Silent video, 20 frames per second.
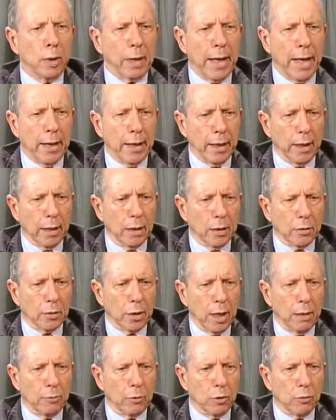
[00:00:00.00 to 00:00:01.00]
heading in the
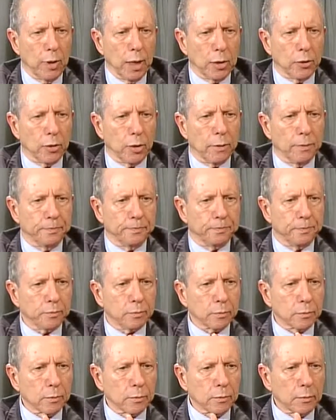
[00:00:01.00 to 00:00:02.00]
same direction.
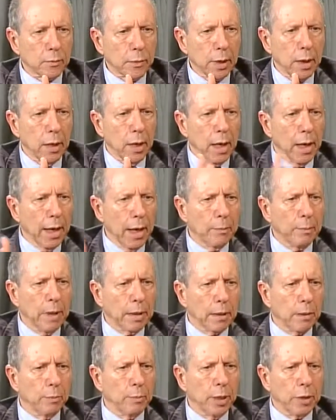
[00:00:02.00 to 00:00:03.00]

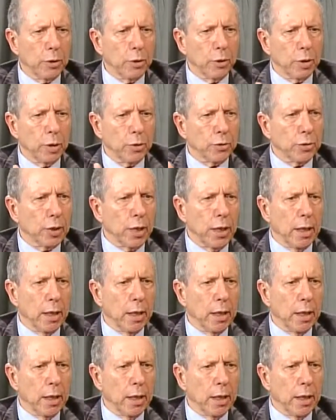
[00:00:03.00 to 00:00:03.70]
But you can see.